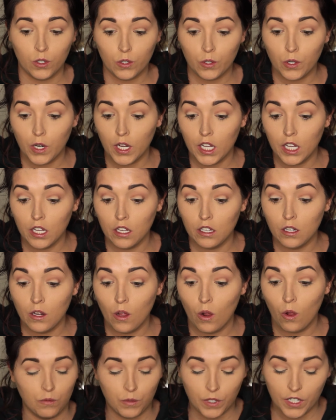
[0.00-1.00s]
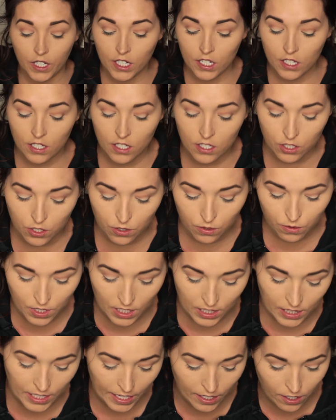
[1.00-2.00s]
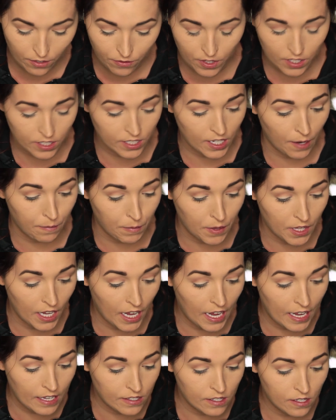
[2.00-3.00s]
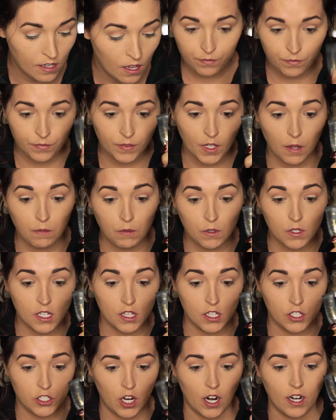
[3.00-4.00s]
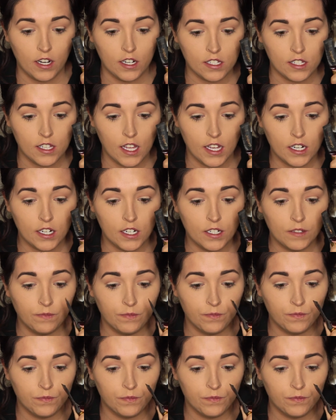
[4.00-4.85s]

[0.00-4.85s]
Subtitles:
great. We're gonna do the liner for the top of the eyes. I'm using the Tarteist liner